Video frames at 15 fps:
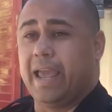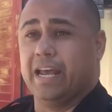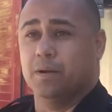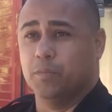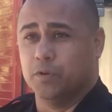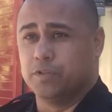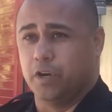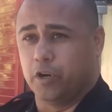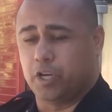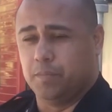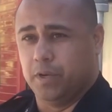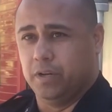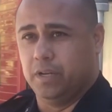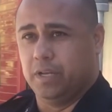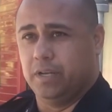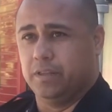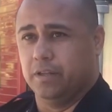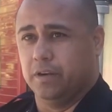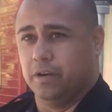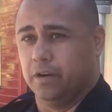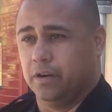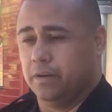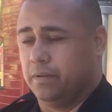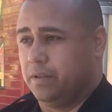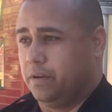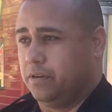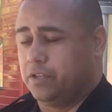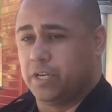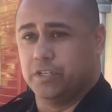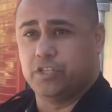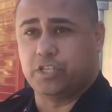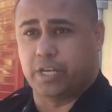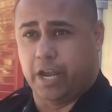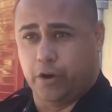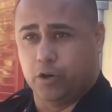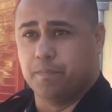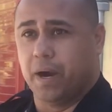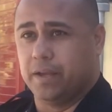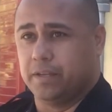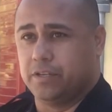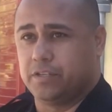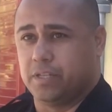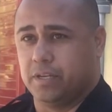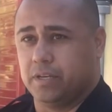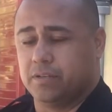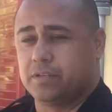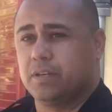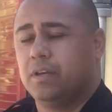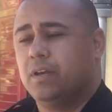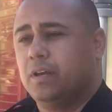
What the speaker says: animals in our community that just get scared by these things.